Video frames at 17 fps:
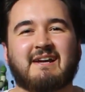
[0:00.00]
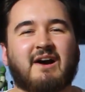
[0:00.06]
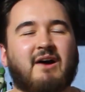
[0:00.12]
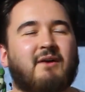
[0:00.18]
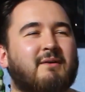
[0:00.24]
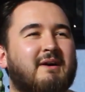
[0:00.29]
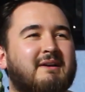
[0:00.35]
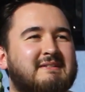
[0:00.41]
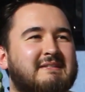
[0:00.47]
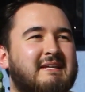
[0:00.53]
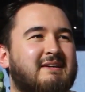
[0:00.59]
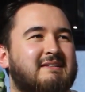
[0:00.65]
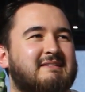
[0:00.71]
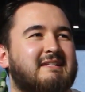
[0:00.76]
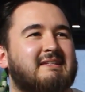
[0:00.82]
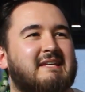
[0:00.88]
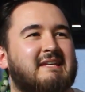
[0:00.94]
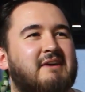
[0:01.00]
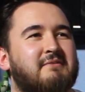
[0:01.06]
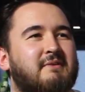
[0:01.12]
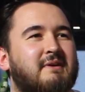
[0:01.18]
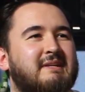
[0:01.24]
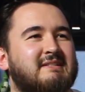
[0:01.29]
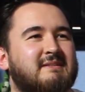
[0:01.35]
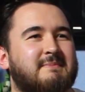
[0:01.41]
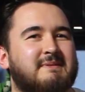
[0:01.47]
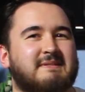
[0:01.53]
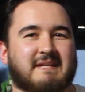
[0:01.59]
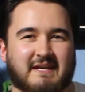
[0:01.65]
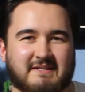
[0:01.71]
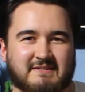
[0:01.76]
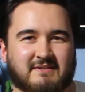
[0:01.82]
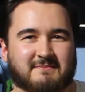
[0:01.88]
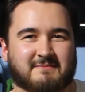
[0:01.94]
Oh, I said the F word. He's a
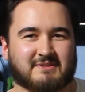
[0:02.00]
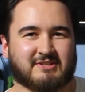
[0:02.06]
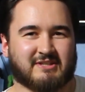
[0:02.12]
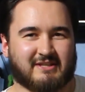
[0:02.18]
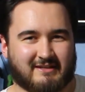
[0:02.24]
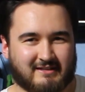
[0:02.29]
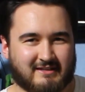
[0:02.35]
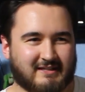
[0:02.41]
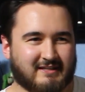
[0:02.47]
potato machine.